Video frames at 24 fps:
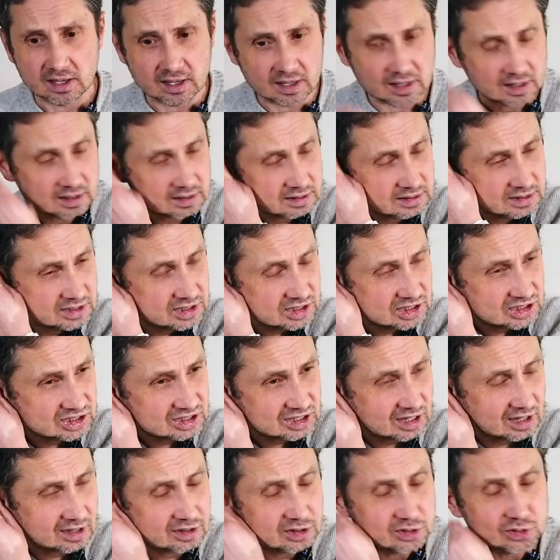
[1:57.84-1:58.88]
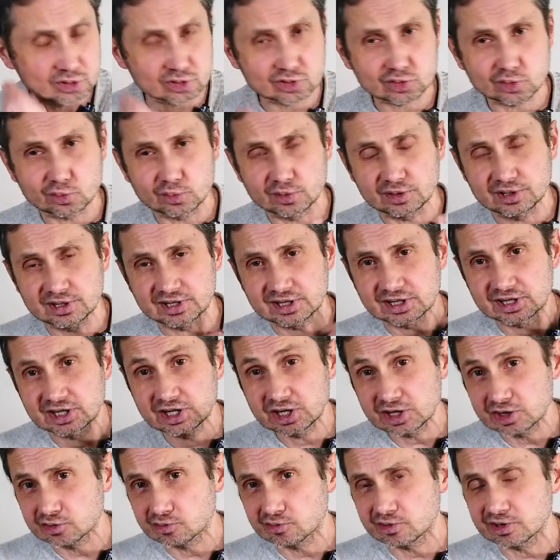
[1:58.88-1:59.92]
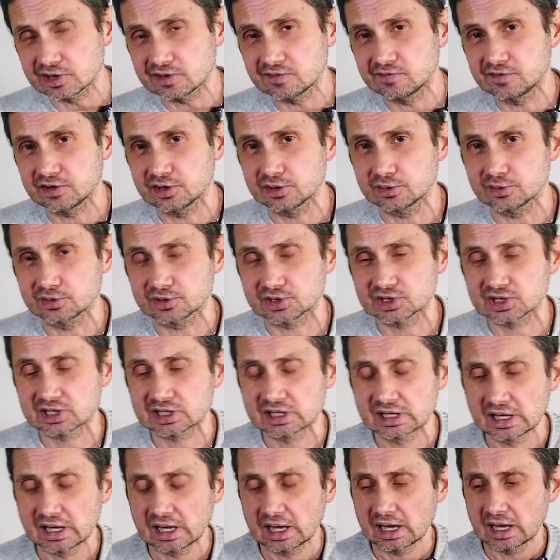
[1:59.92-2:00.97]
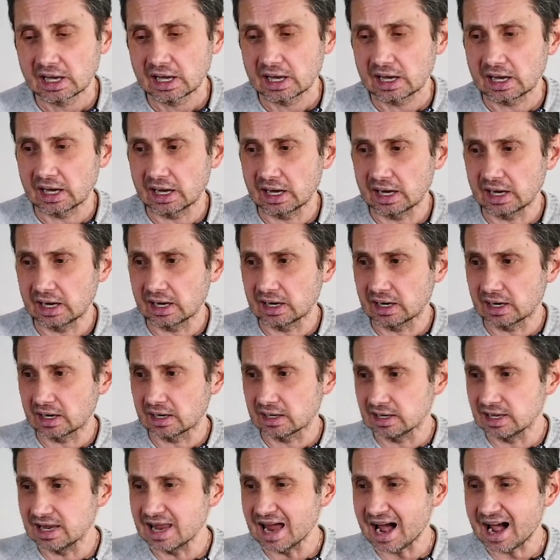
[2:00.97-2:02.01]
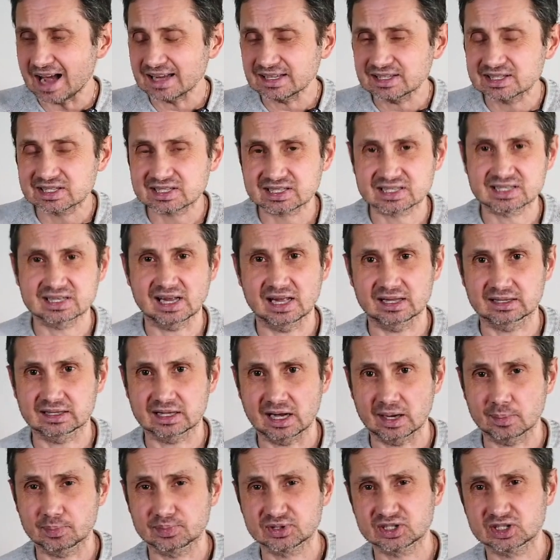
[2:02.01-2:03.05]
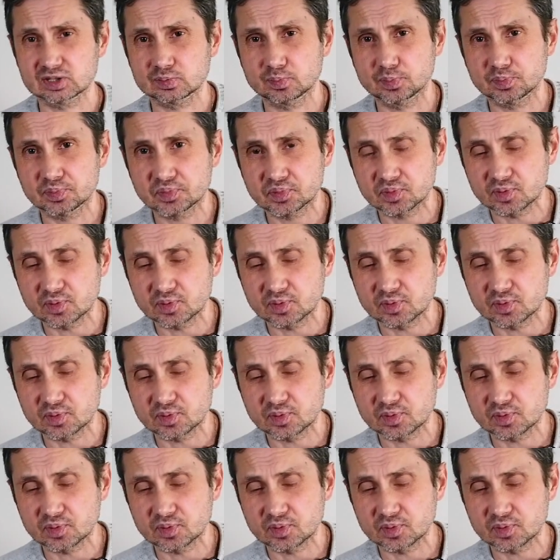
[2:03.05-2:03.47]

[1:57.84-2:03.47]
These are usually gear reviews, light setups,